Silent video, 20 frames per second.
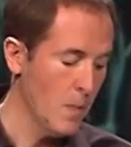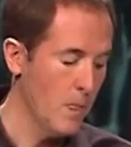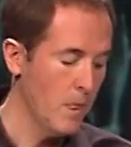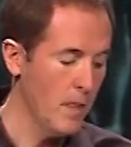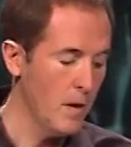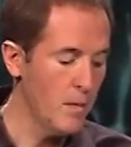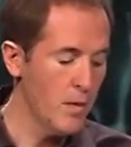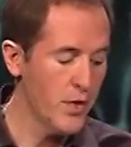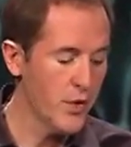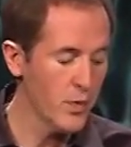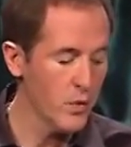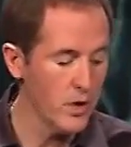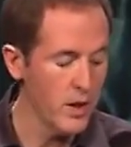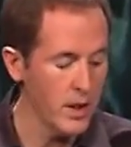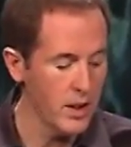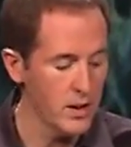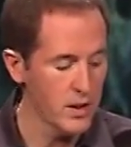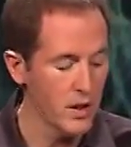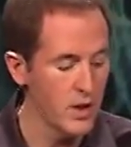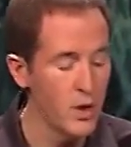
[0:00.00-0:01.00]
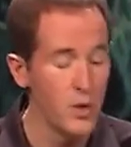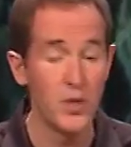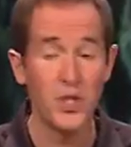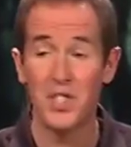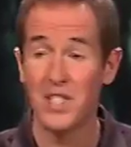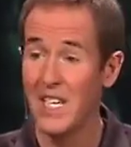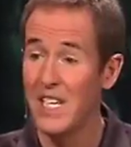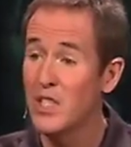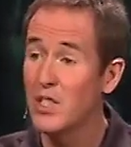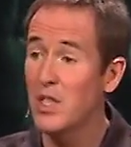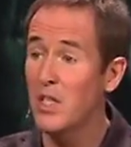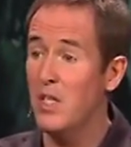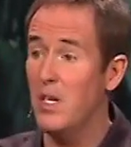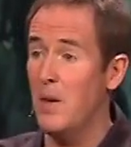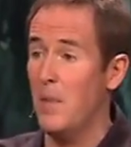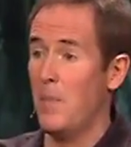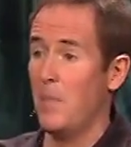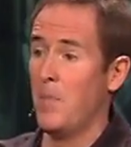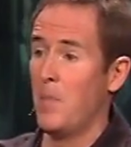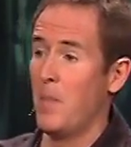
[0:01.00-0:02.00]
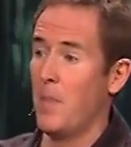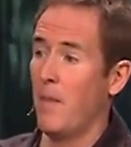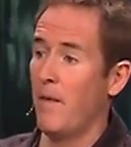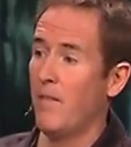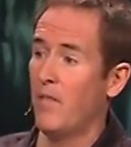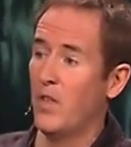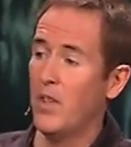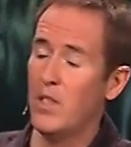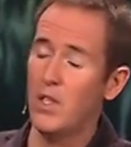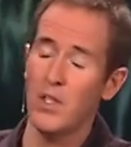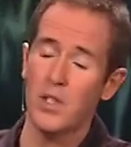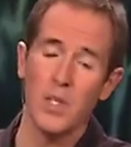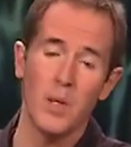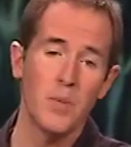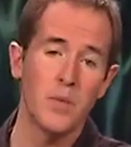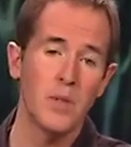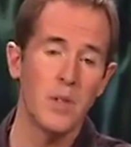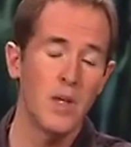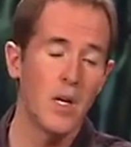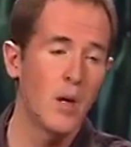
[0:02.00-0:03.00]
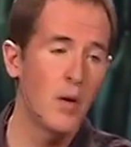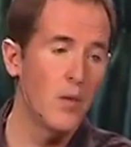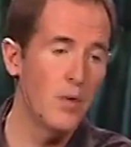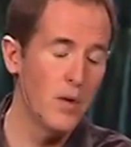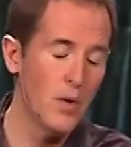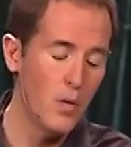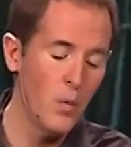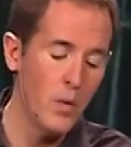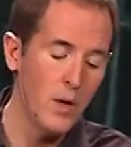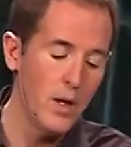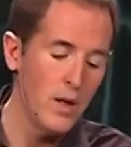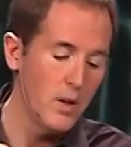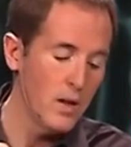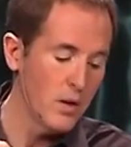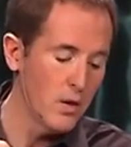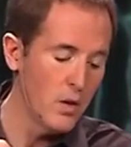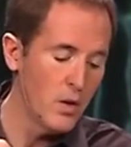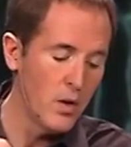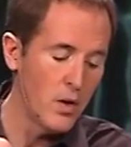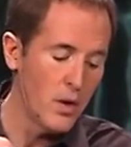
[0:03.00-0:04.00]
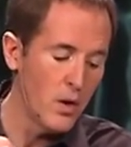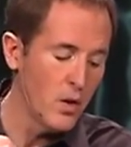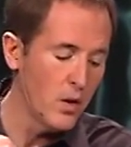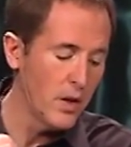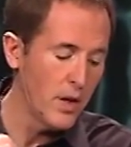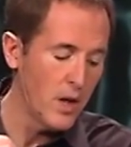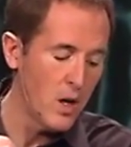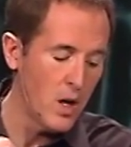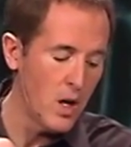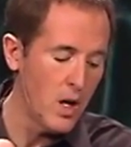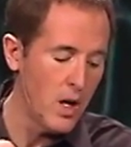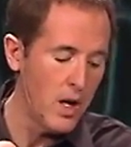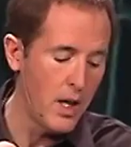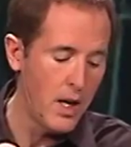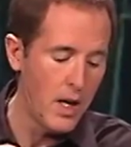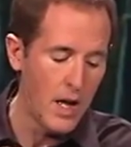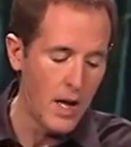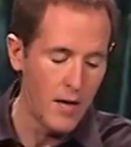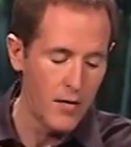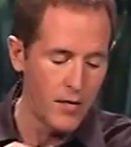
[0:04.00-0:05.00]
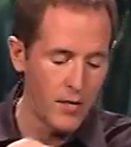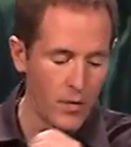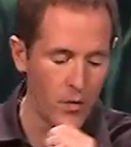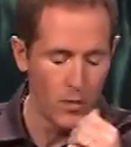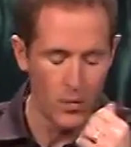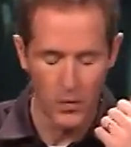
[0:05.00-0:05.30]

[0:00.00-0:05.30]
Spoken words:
Number 3 is a new season. This is something that we learned early on and